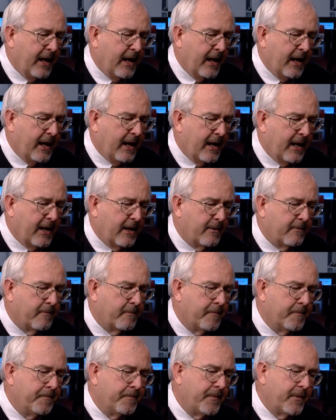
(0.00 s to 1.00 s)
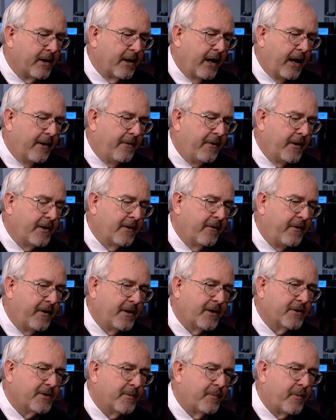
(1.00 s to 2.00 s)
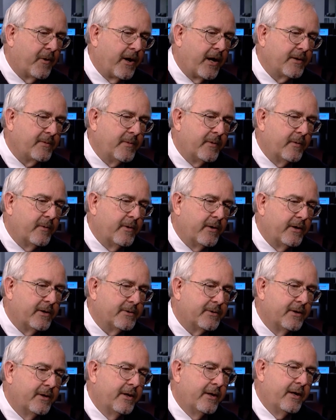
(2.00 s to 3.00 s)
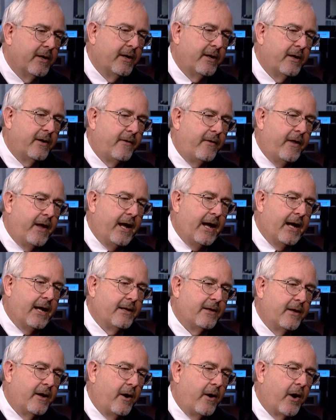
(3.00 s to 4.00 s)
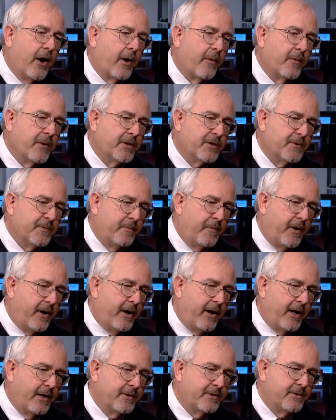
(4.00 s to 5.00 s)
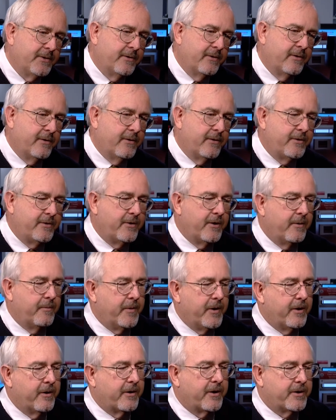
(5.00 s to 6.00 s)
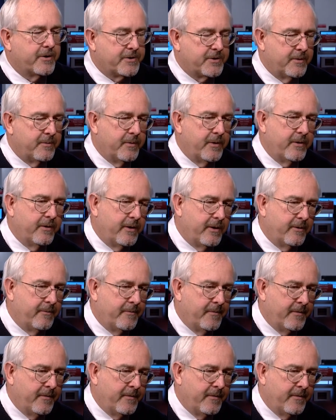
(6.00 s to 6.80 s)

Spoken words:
And I think the thing that surprised me was that our response to America Samoa